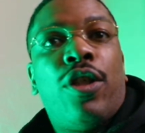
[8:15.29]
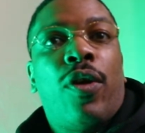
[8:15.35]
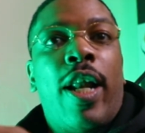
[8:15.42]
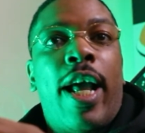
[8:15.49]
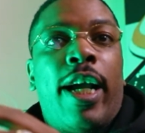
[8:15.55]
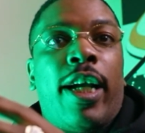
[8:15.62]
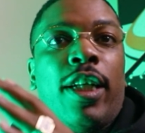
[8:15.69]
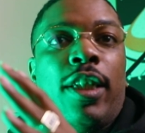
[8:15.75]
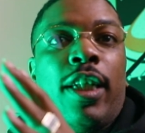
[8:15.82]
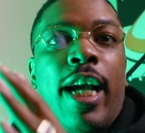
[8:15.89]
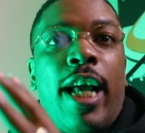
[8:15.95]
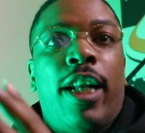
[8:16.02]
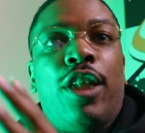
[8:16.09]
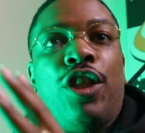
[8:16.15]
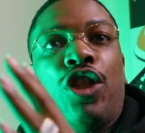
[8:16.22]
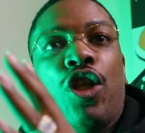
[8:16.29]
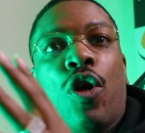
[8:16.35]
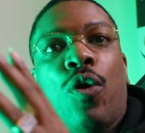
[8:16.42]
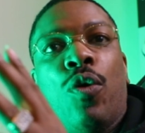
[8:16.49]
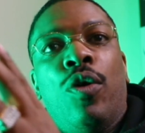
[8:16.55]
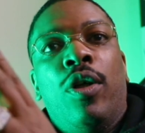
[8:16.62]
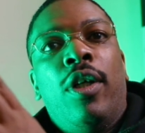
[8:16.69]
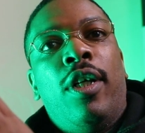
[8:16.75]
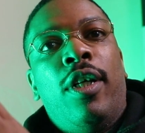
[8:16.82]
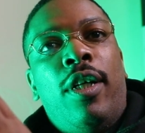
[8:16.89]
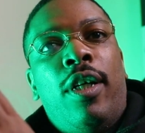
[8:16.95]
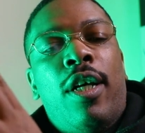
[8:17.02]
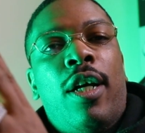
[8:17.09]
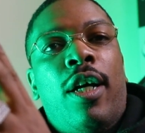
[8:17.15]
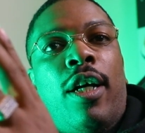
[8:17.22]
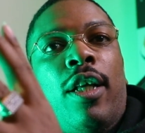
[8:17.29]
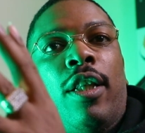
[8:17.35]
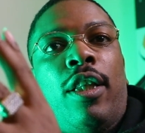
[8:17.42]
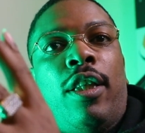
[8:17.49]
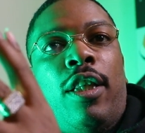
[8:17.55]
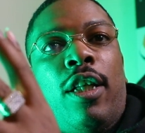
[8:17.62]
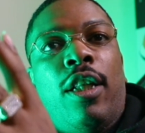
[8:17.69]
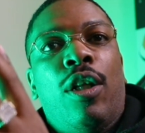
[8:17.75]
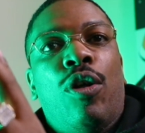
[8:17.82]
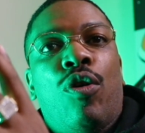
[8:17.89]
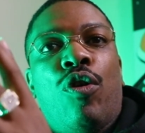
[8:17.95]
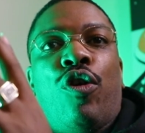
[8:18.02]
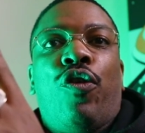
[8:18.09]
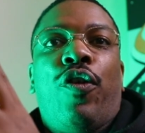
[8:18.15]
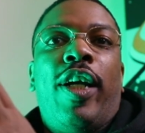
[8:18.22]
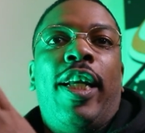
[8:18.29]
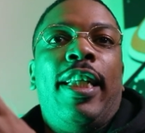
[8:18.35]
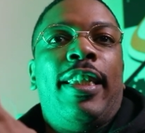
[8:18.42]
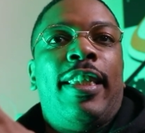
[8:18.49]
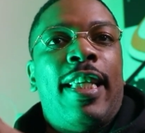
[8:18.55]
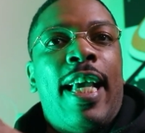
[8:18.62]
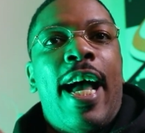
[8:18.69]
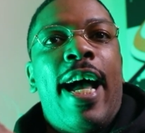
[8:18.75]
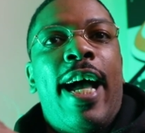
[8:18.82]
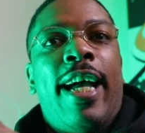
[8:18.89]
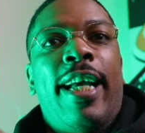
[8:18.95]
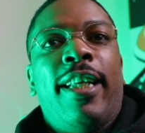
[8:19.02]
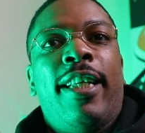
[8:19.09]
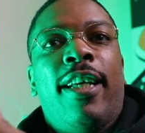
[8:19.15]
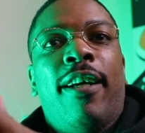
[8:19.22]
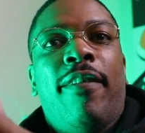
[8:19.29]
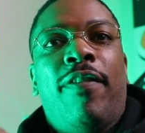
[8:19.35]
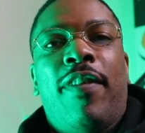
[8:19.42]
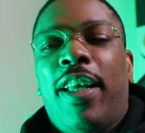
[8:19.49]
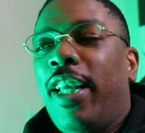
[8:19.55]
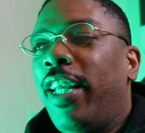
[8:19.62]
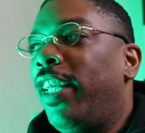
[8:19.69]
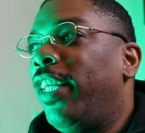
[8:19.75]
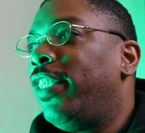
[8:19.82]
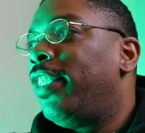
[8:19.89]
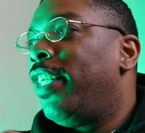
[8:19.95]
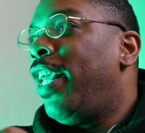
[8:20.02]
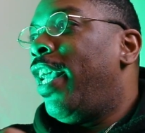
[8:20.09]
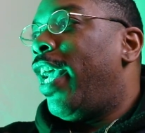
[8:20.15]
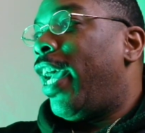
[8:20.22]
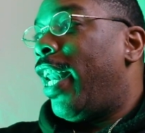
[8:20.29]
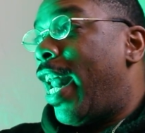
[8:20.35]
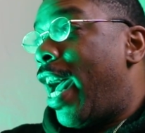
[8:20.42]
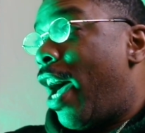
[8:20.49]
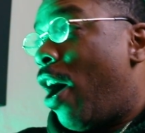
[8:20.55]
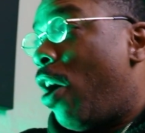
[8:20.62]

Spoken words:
so that I can kind of show the little green side of things. And I